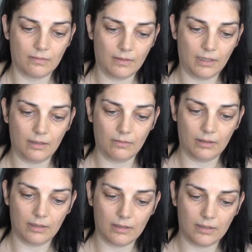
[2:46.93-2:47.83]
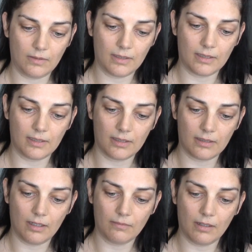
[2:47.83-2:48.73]
Okay, let's do this. This
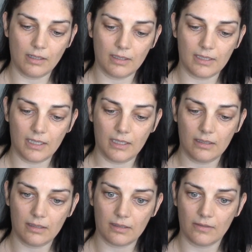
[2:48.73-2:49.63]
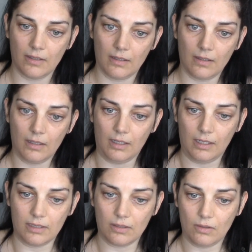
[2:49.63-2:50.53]
is not rocket science.
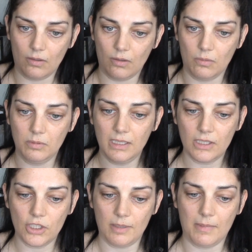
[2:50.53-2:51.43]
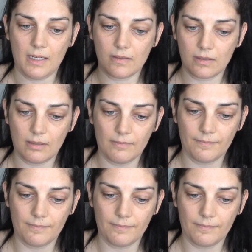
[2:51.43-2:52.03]
It's only a sheet mask.